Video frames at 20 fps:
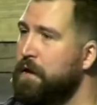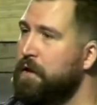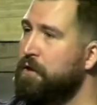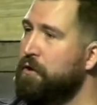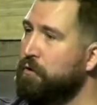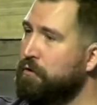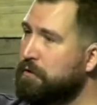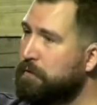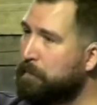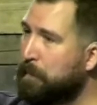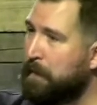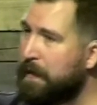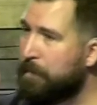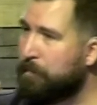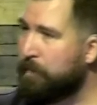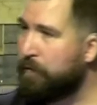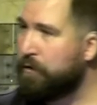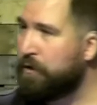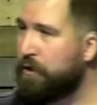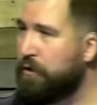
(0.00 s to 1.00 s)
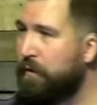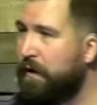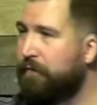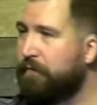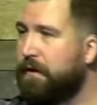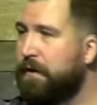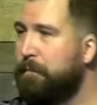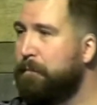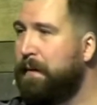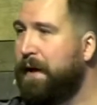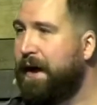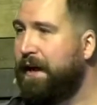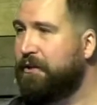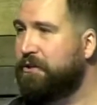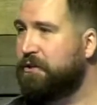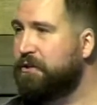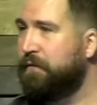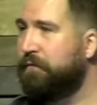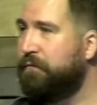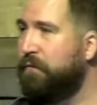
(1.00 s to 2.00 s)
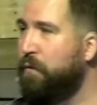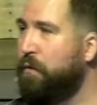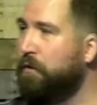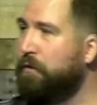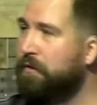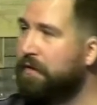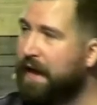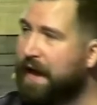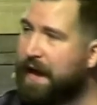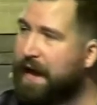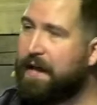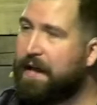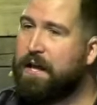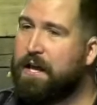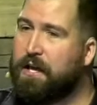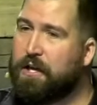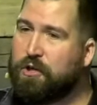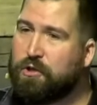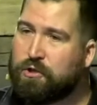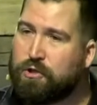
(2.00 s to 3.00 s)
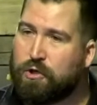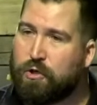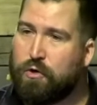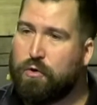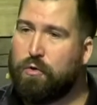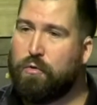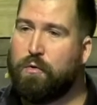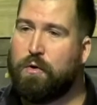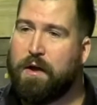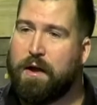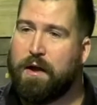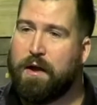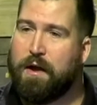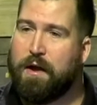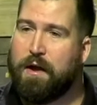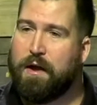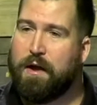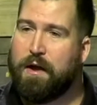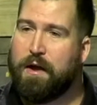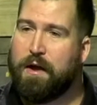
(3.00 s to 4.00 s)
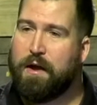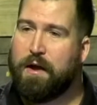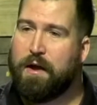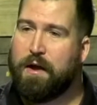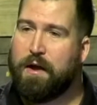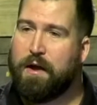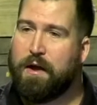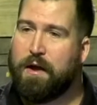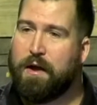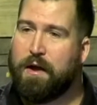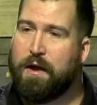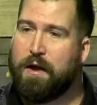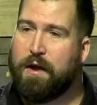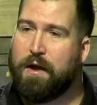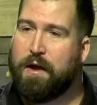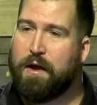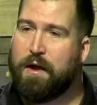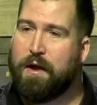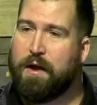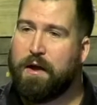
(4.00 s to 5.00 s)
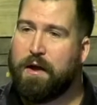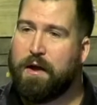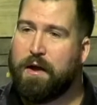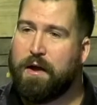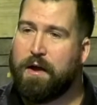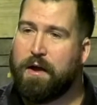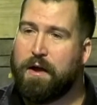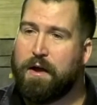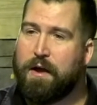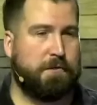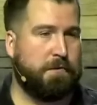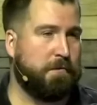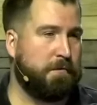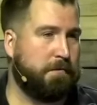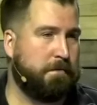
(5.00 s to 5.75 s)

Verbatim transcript: those people you have compassion for, that is who I'm inviting you to go to.